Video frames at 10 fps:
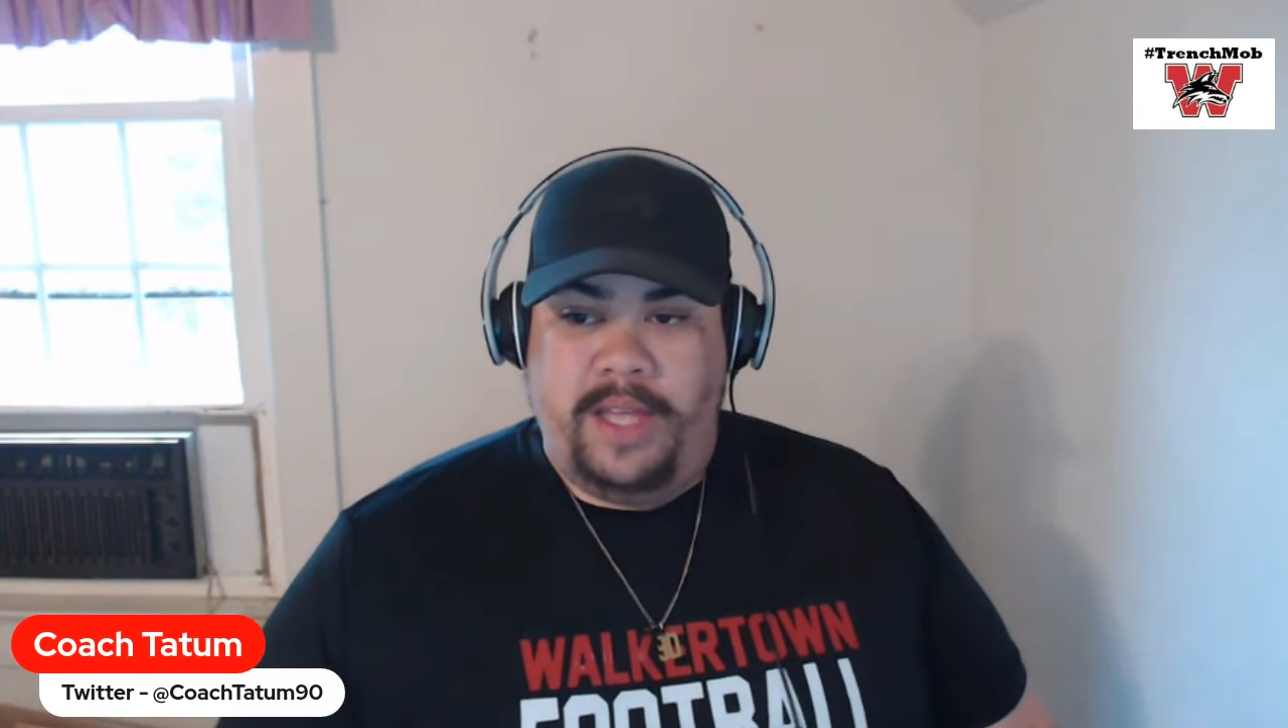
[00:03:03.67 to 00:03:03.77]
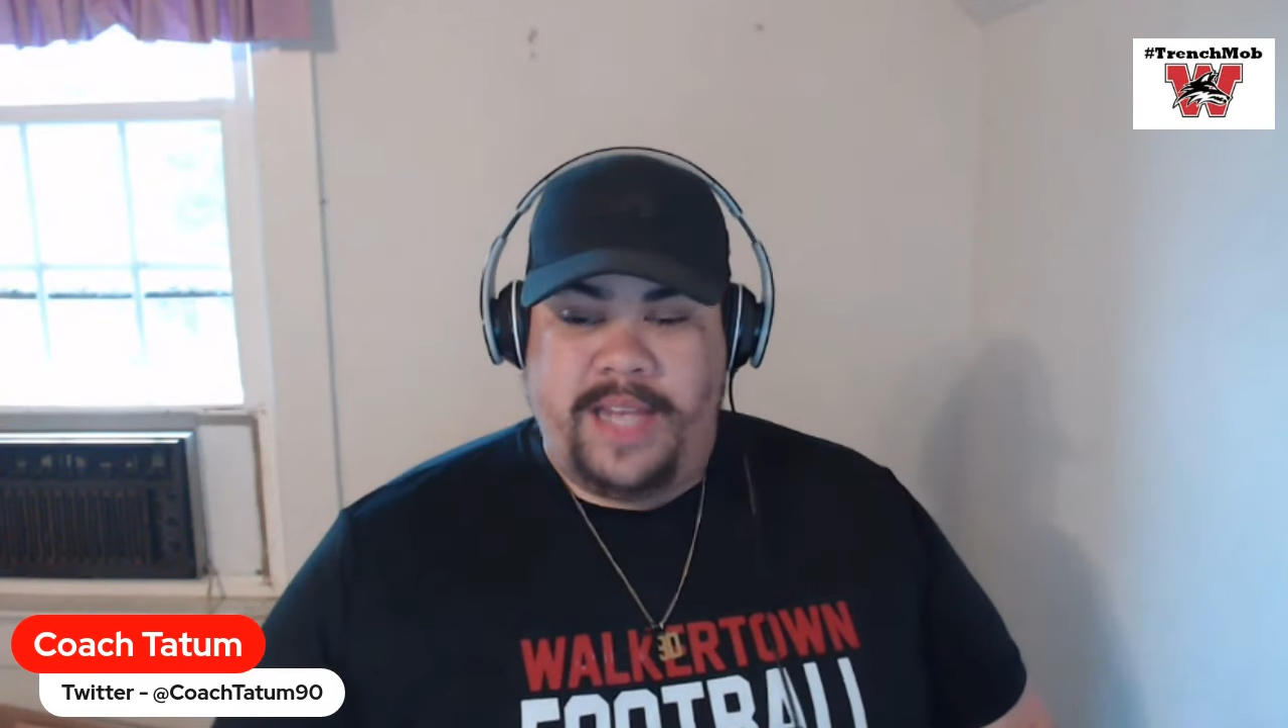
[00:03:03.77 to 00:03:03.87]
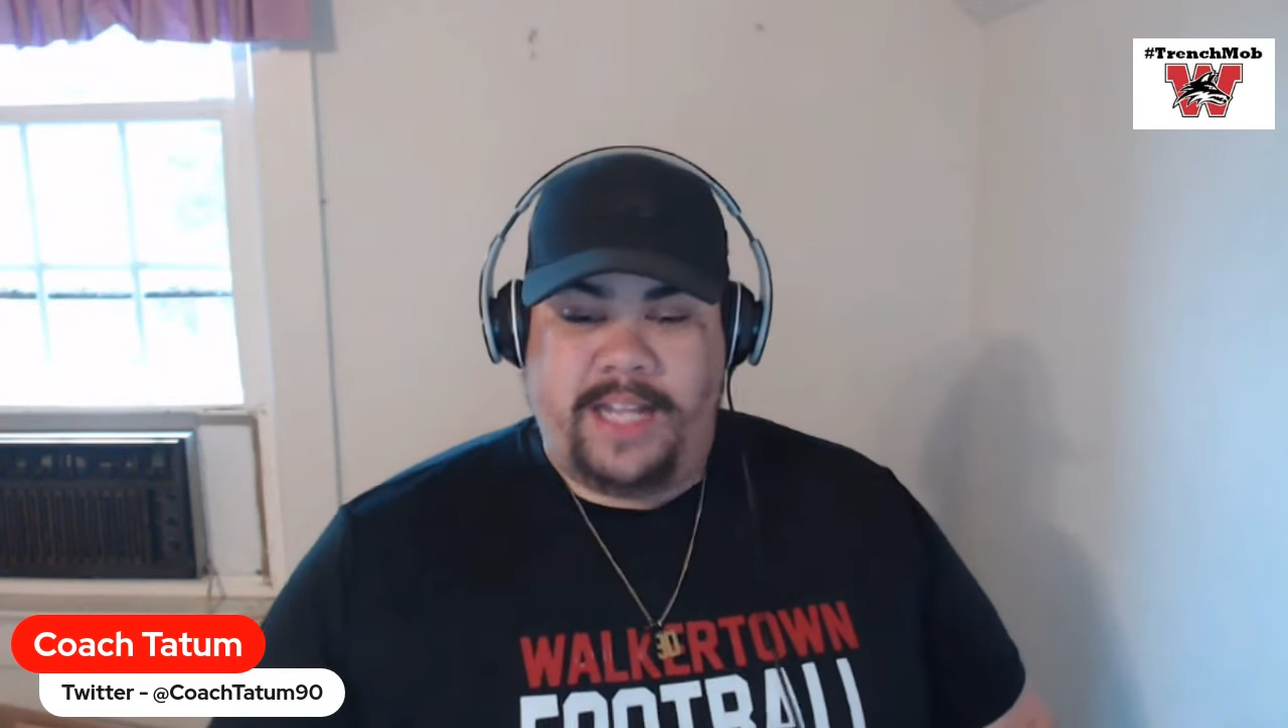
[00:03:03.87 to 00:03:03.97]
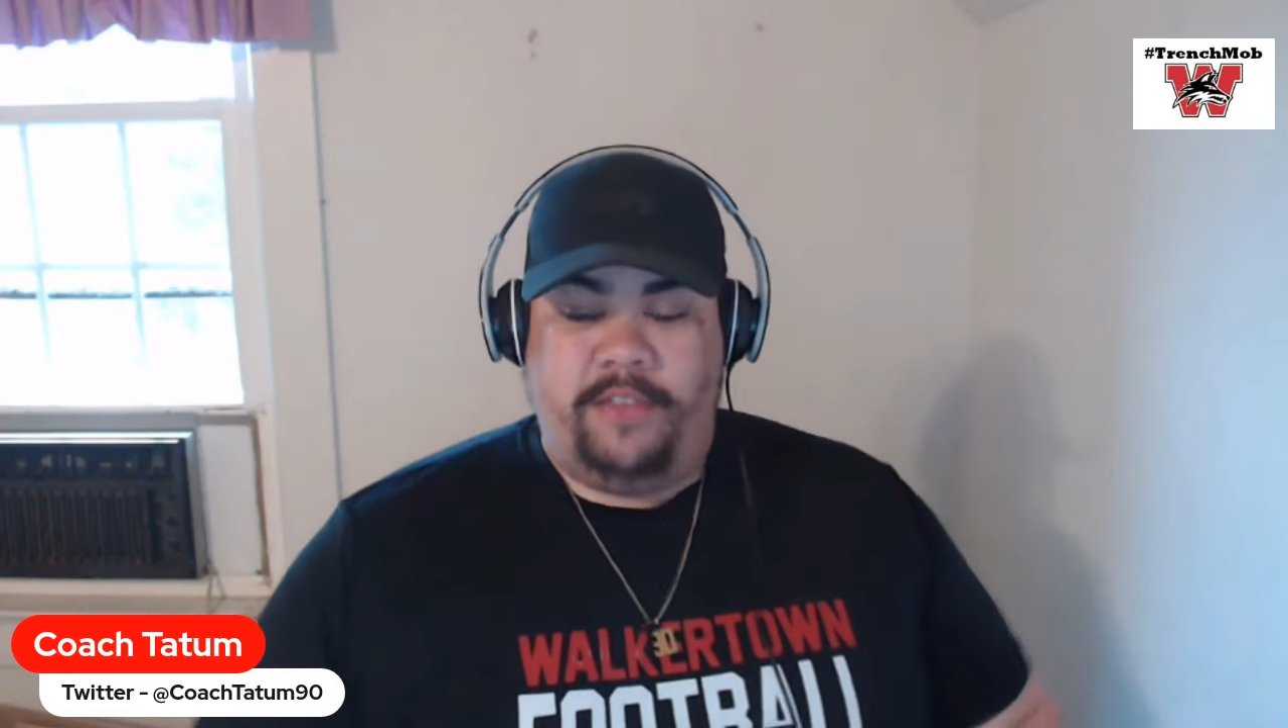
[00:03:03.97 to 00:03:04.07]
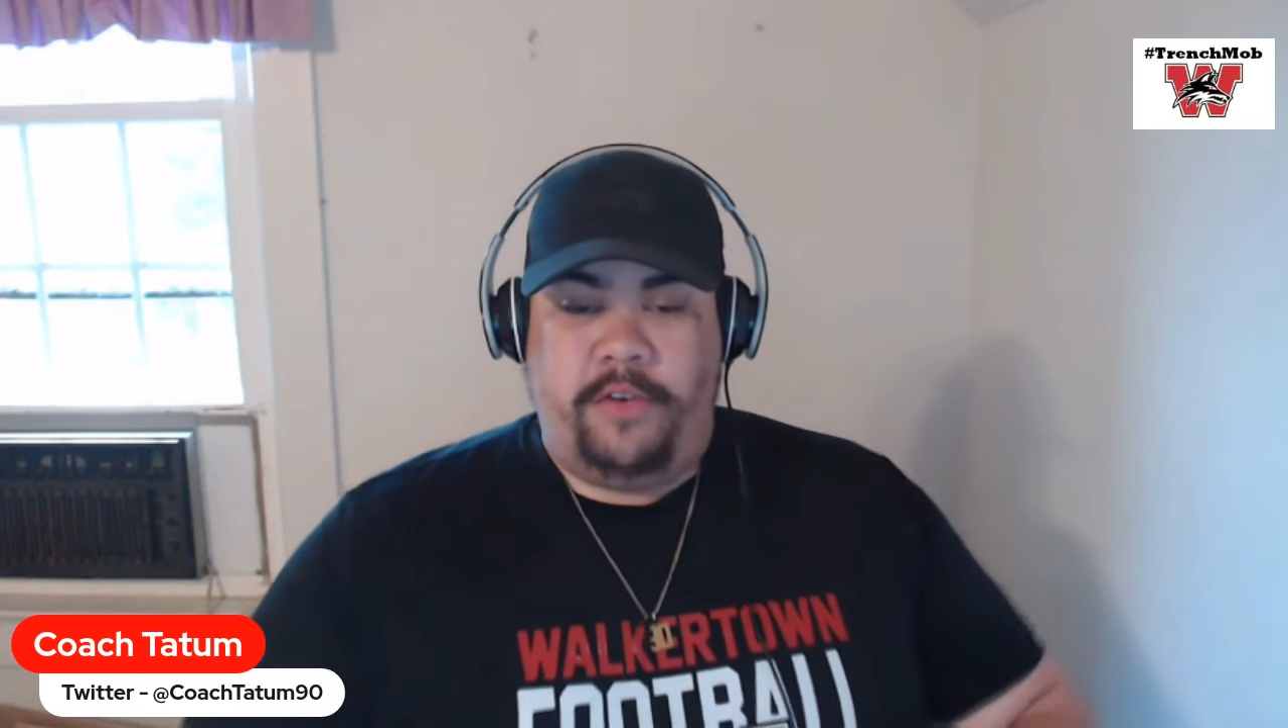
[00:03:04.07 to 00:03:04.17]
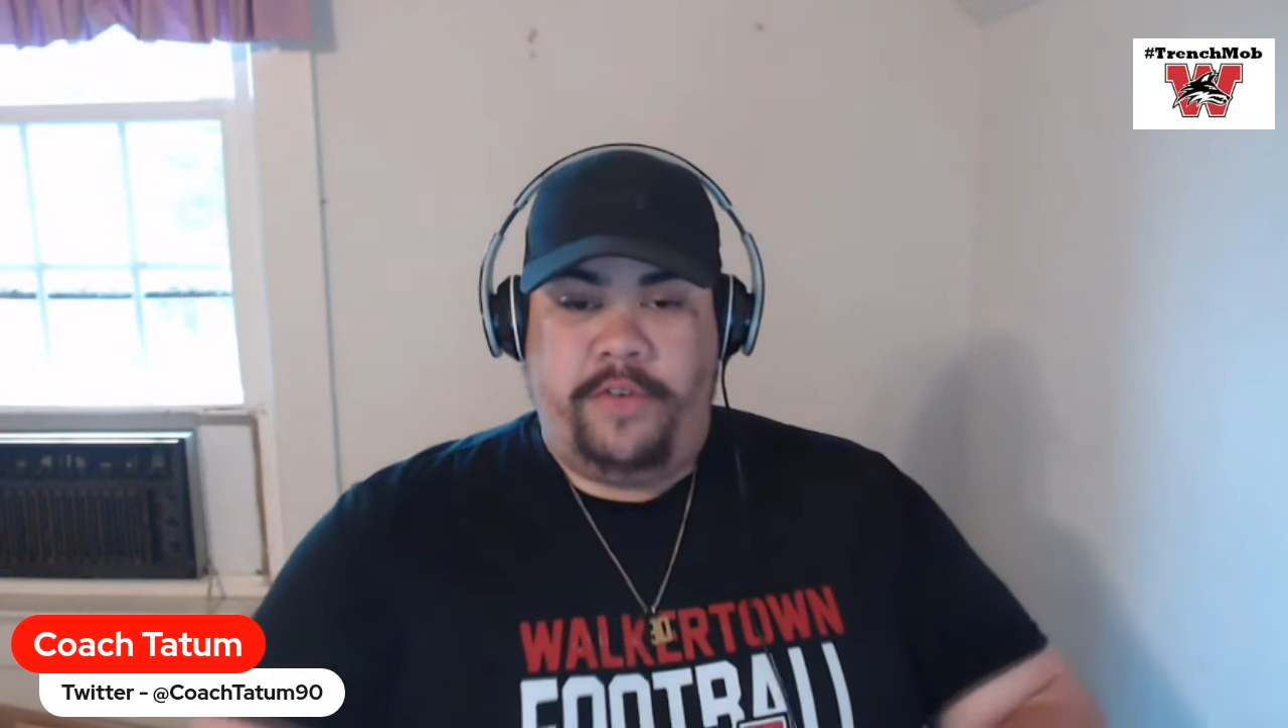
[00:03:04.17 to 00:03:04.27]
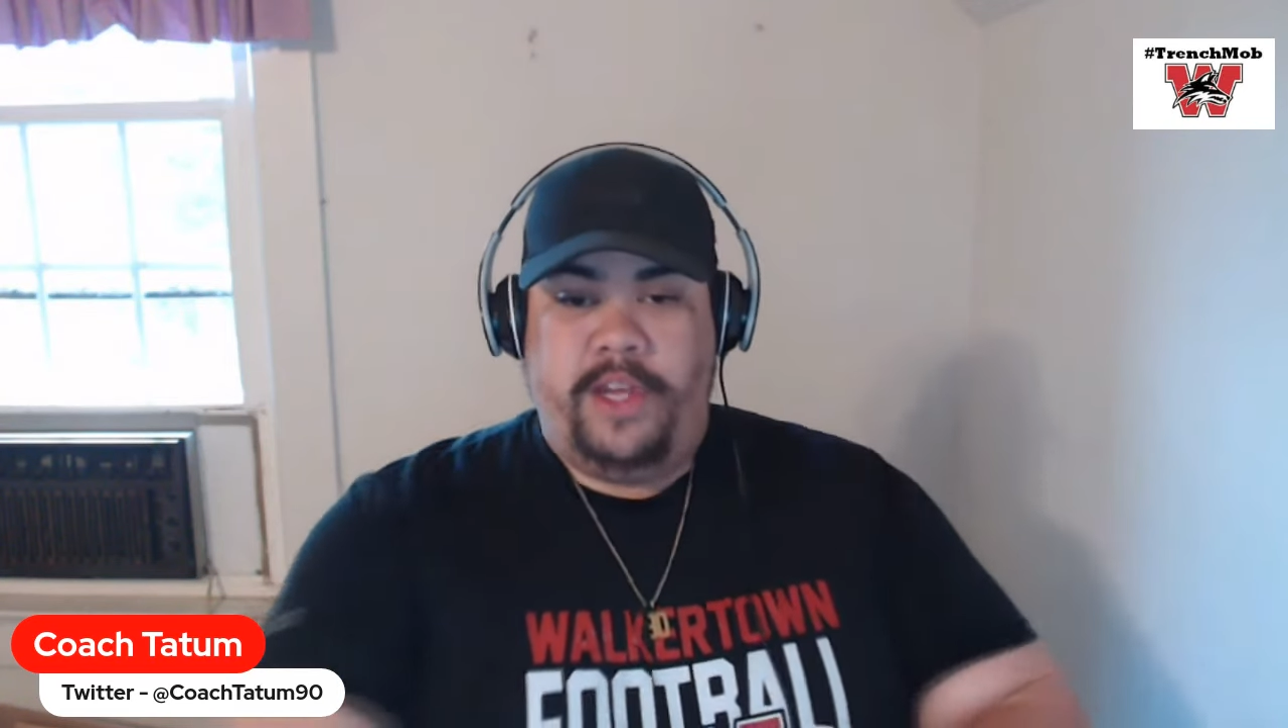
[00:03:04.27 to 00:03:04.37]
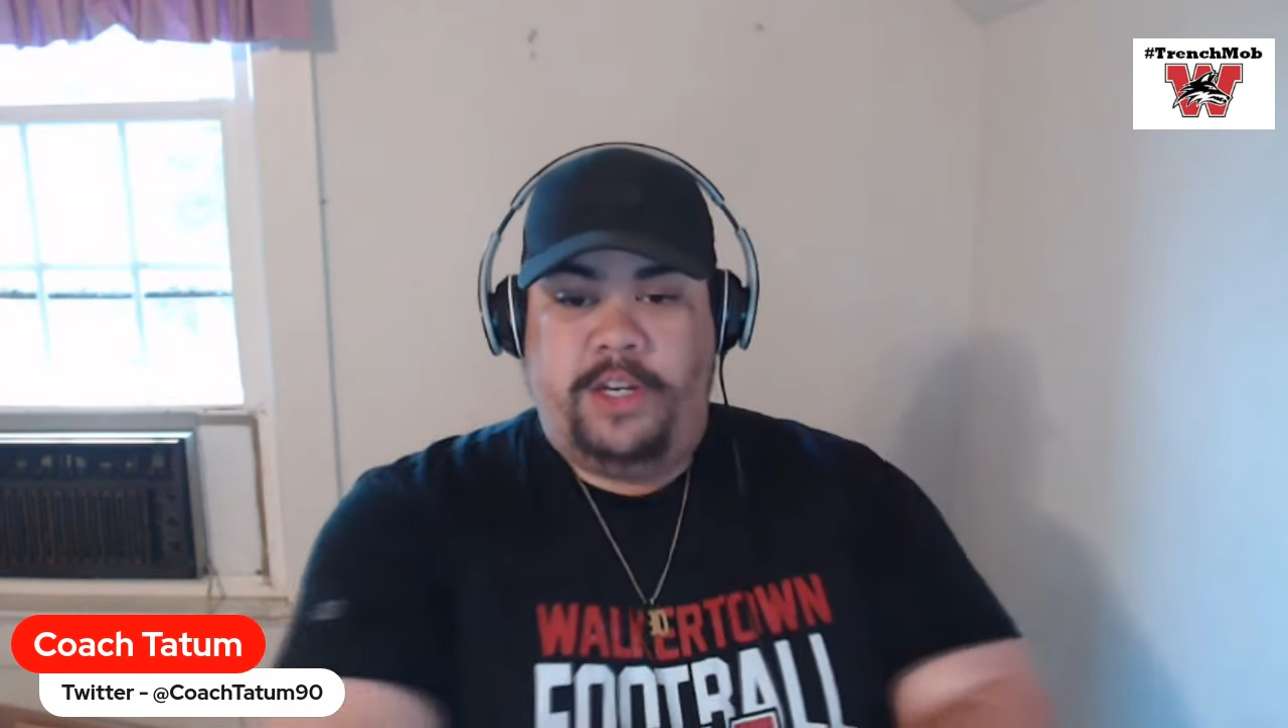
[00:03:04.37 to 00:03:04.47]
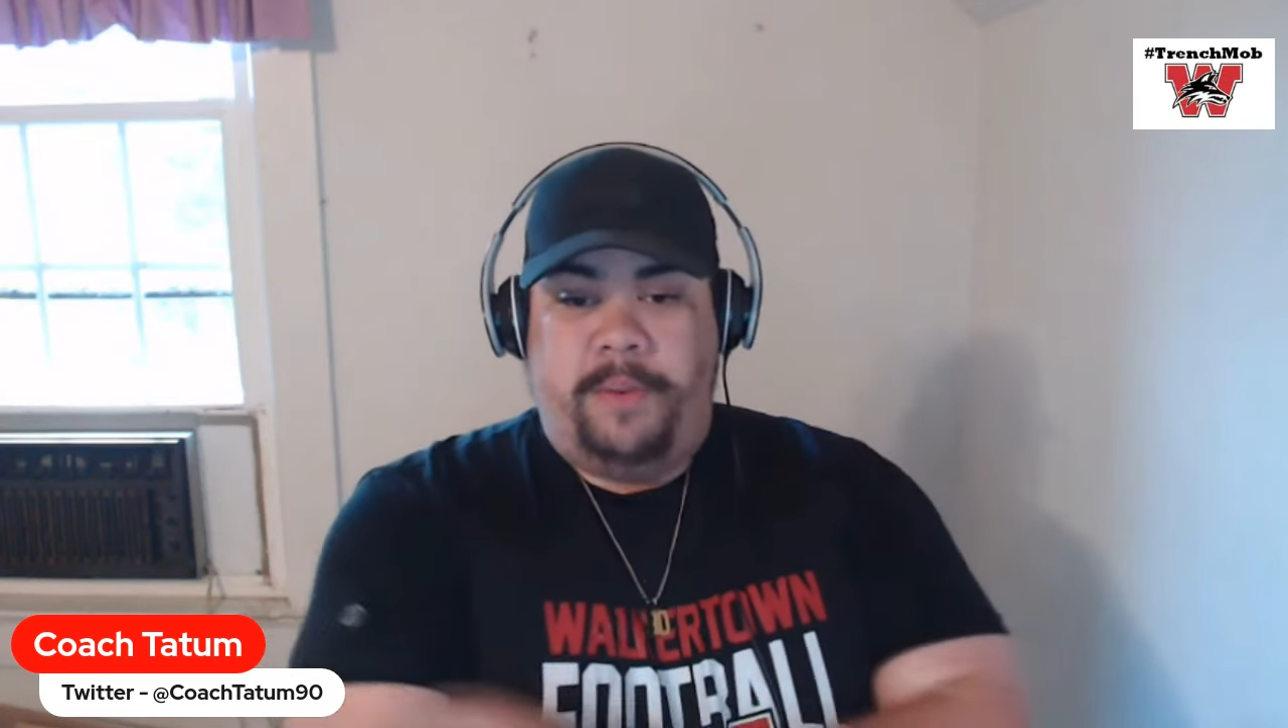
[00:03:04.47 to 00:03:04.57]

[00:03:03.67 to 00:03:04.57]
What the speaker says: as active over there